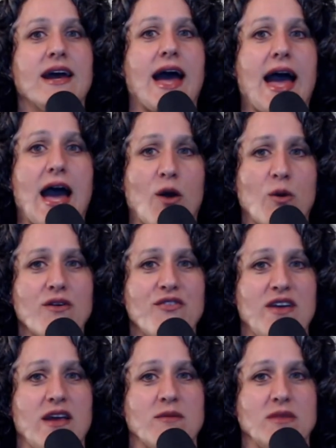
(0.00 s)
our
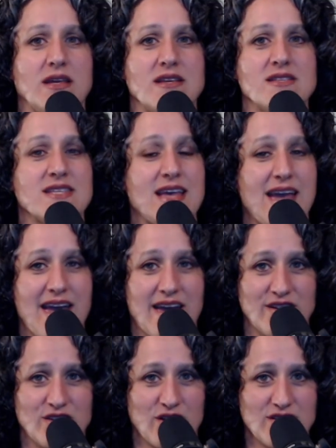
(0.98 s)
families,
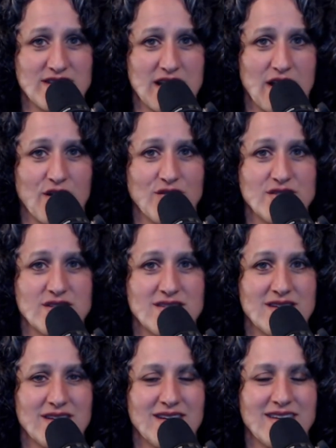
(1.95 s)
and ourselves.
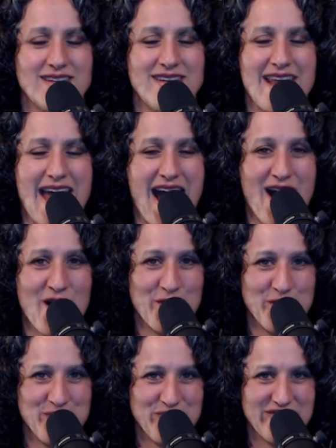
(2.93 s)

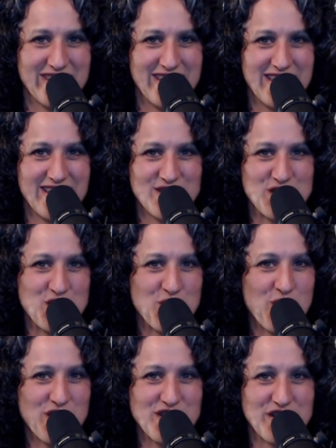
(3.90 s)
Now, it's
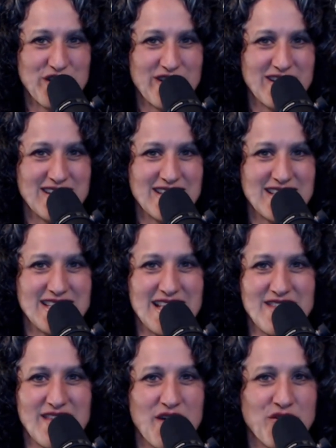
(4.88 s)
your turn to
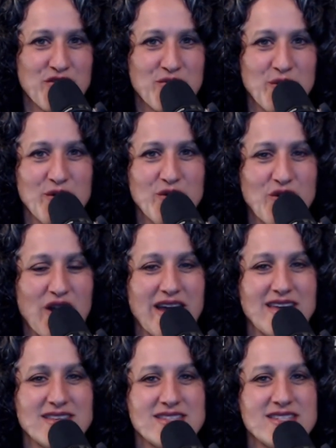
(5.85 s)
see that through
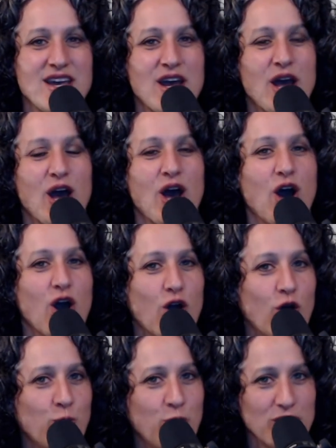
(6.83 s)
Christ,
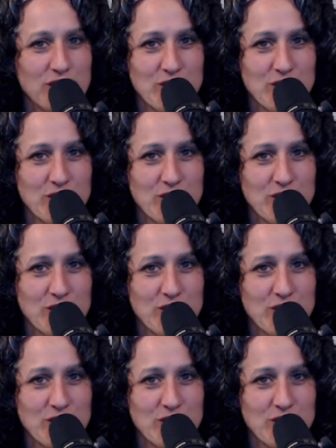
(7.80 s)
hope will